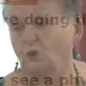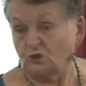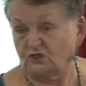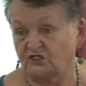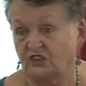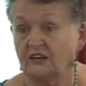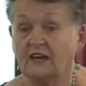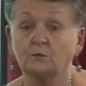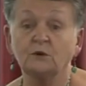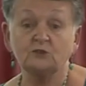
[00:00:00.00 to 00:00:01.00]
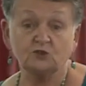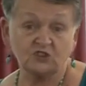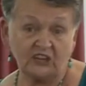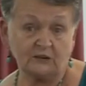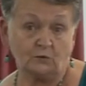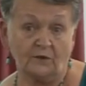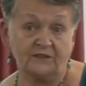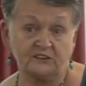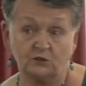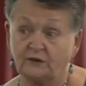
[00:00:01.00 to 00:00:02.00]
worse. And when you check
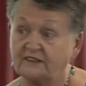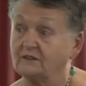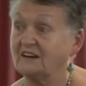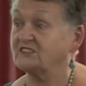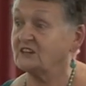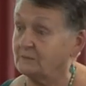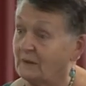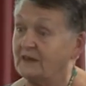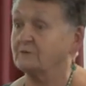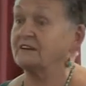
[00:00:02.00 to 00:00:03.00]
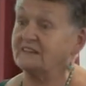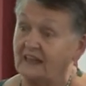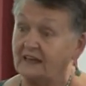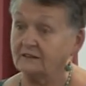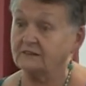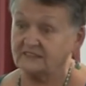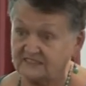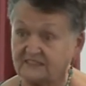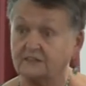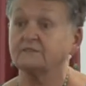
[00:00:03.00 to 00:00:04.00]
what they're doing, they're actually bearing down
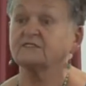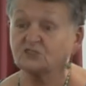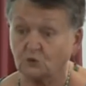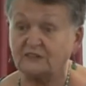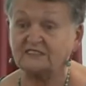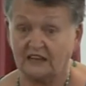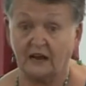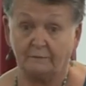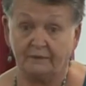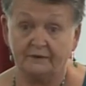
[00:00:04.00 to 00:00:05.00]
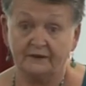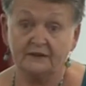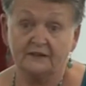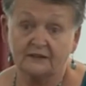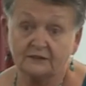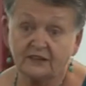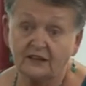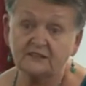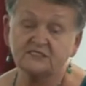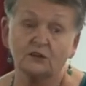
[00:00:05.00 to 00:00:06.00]
instead of squeezing up.
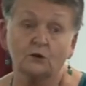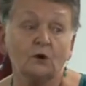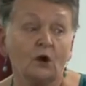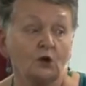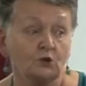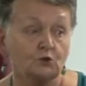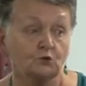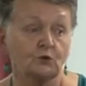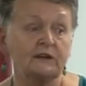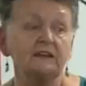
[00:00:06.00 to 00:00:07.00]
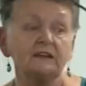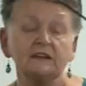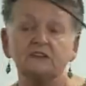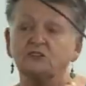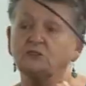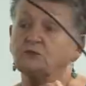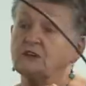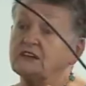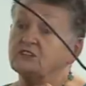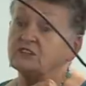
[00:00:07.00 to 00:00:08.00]
Okay, so you really do
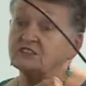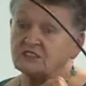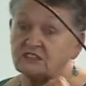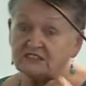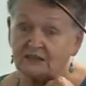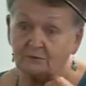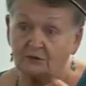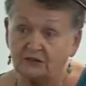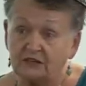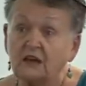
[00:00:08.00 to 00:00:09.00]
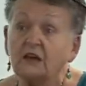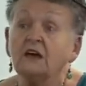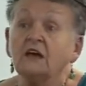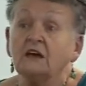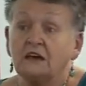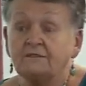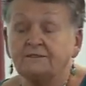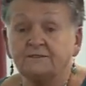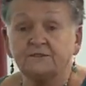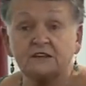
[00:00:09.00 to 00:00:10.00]
need to see somebody.
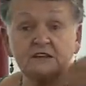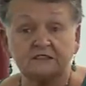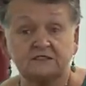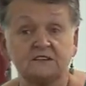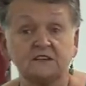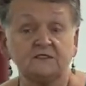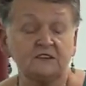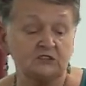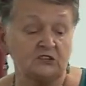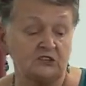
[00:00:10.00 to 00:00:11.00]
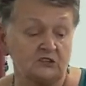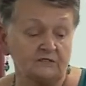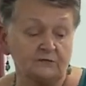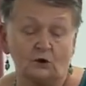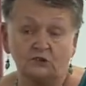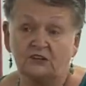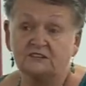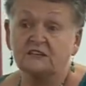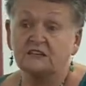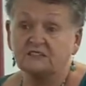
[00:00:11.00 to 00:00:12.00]
If the D V D that I've got
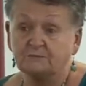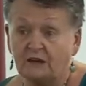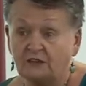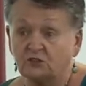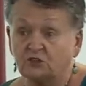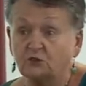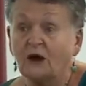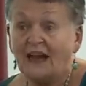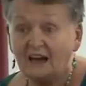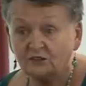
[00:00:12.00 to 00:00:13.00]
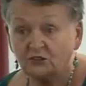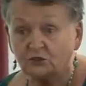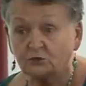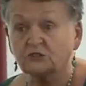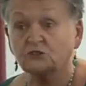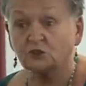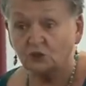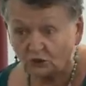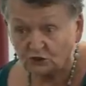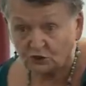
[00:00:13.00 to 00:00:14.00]
doesn't explain to you how to do it and
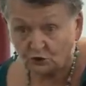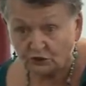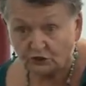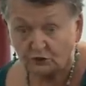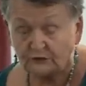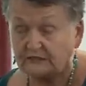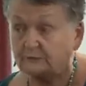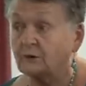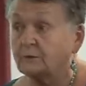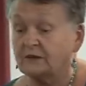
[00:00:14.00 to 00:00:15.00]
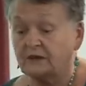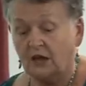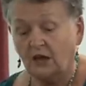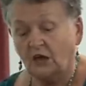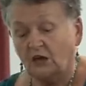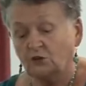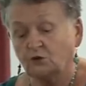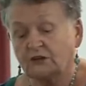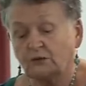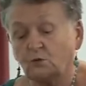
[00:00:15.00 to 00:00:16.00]
you're not sure you're doing it properly,
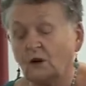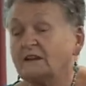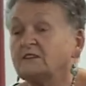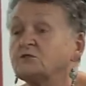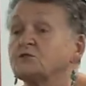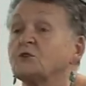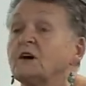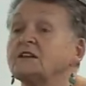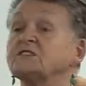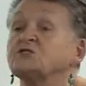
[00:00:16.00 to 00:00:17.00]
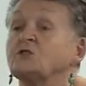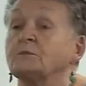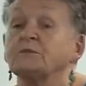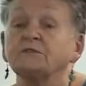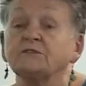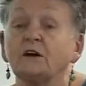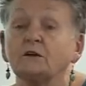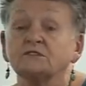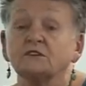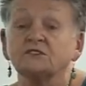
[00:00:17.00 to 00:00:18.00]
you can, one, try and stop your
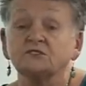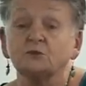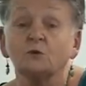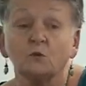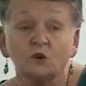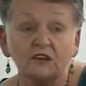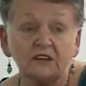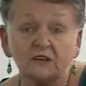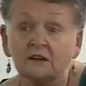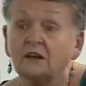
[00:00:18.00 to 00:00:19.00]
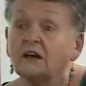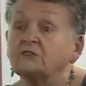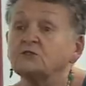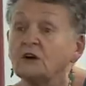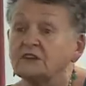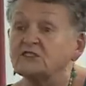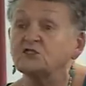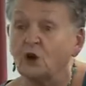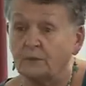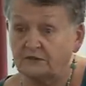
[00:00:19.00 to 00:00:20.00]
flow. So do a wee and try and
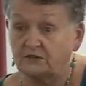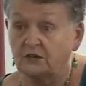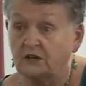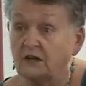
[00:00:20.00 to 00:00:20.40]
stop it.